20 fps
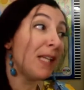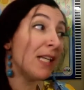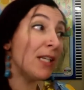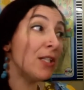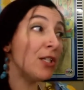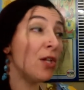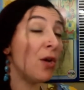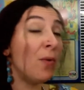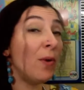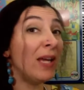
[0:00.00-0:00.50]

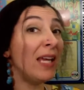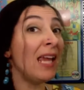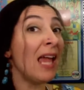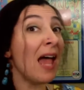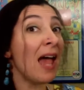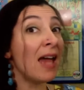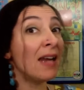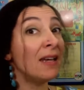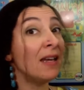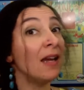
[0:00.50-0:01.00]
So
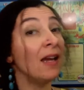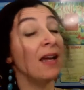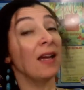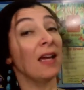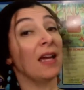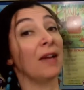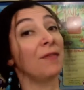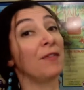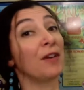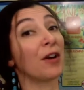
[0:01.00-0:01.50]
again,
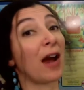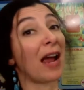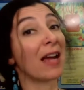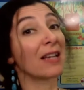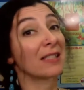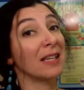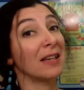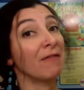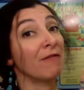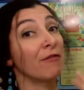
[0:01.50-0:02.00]
if you're
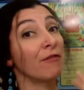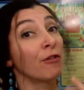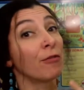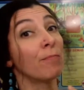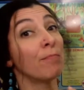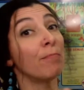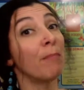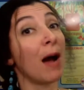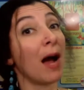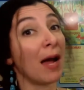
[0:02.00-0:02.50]
asking for
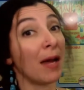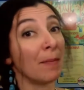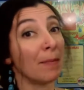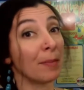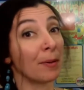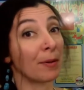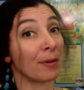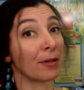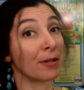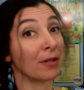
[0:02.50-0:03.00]
my
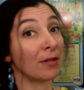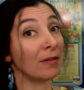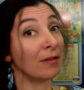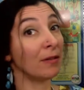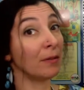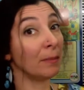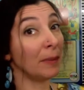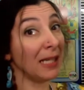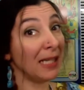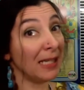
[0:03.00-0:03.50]
personal
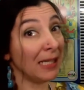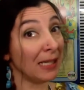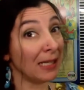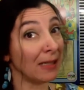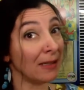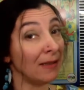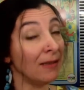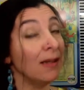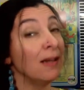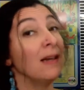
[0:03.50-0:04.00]

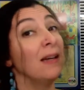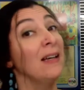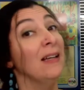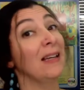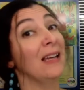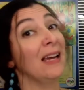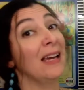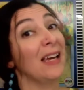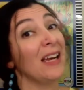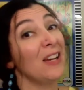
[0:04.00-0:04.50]
opinion,
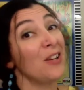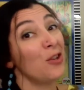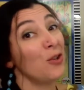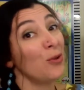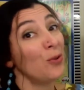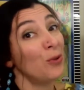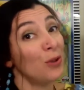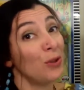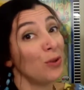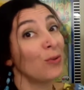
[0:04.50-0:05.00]
like I
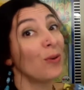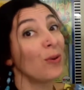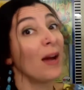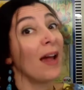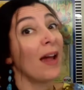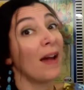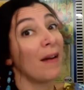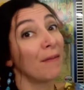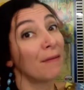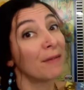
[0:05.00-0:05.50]
showed you
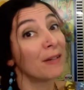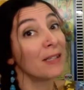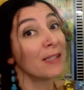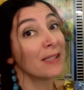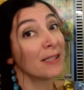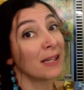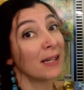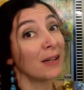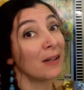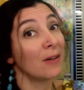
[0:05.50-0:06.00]
every
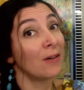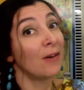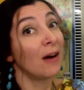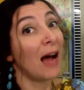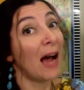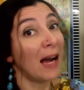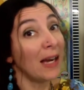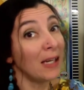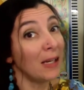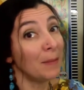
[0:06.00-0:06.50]
single
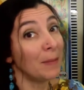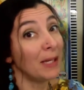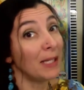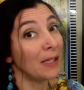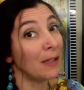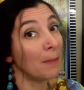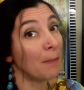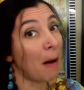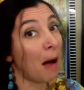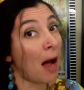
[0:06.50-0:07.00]
item in
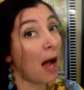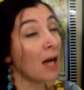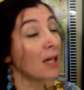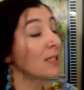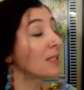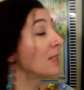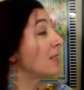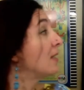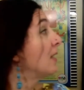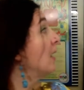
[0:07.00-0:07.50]
the
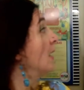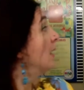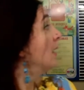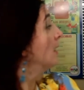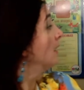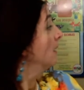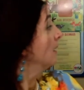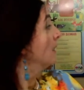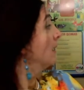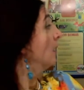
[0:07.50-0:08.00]
box,
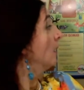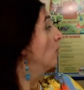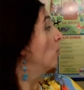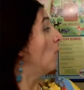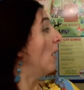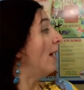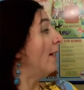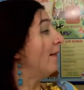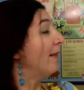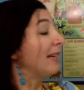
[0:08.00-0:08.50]

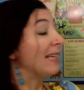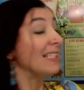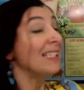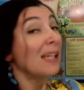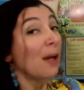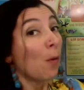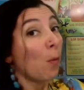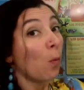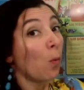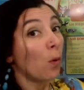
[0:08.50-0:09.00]
well, is it
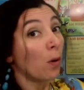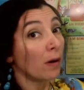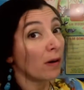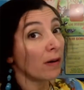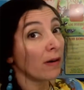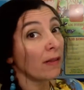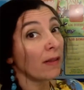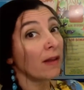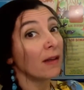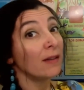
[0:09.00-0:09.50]

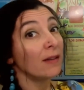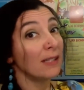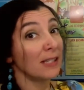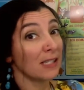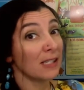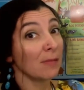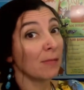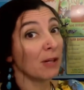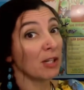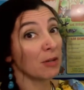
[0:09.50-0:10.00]
worth
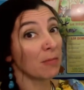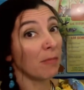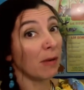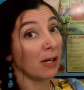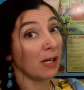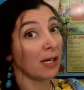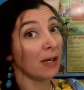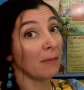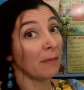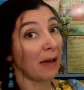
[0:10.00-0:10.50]
this much
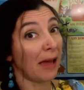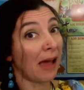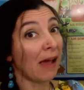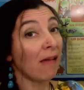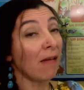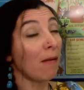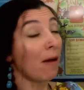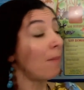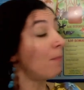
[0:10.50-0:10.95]
money a